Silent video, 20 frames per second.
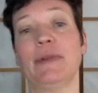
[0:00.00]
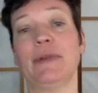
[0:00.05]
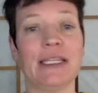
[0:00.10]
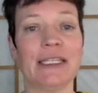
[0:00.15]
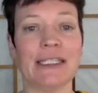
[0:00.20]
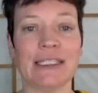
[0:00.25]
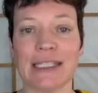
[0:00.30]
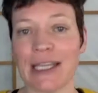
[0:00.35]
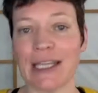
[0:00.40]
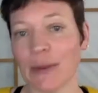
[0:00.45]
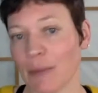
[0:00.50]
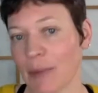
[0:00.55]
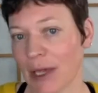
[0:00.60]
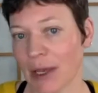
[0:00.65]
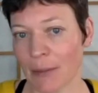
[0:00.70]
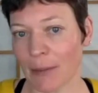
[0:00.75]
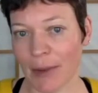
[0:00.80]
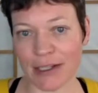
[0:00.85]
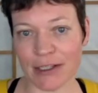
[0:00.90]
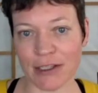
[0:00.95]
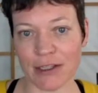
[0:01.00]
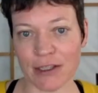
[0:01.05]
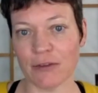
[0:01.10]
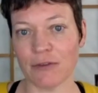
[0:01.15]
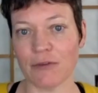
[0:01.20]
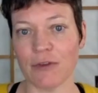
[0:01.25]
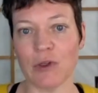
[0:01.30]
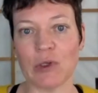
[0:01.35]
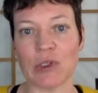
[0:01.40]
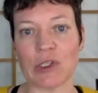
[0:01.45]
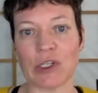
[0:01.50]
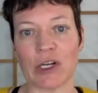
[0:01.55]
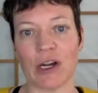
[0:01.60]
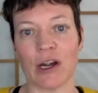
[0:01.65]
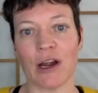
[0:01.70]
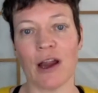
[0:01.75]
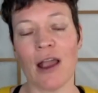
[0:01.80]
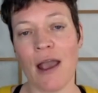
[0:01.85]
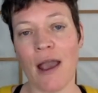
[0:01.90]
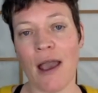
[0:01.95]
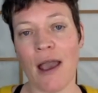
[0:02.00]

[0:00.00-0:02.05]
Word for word: Please keep me in mind in the future.